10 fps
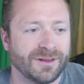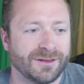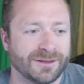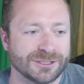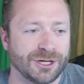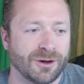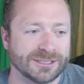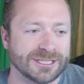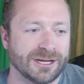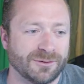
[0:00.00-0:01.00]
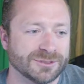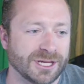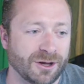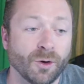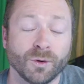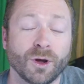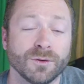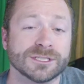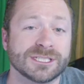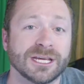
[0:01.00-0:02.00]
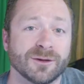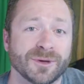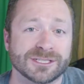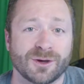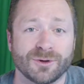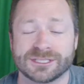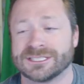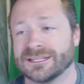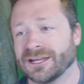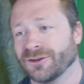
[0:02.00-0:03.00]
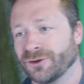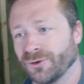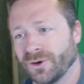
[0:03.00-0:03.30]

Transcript: this year I said, I was like, oh, we're going to see it because I want to see that new,